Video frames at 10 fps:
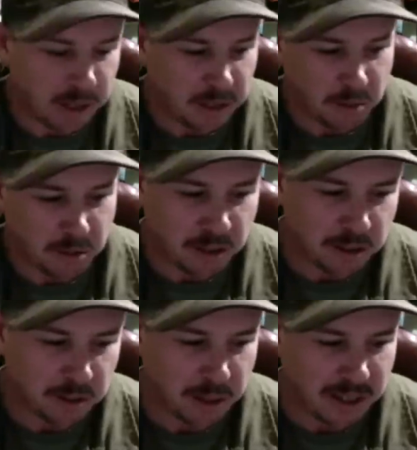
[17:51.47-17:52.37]
then we'll talk
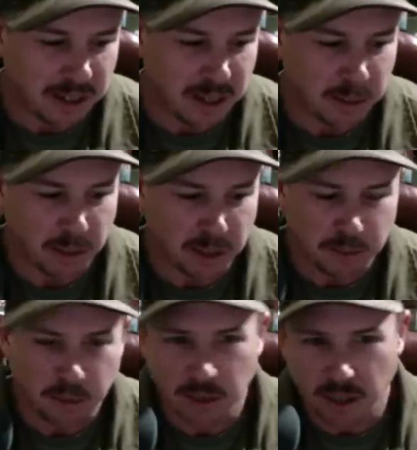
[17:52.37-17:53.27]
about kind of most
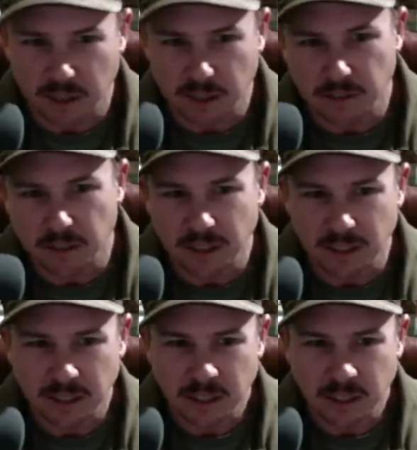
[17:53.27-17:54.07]
productive and then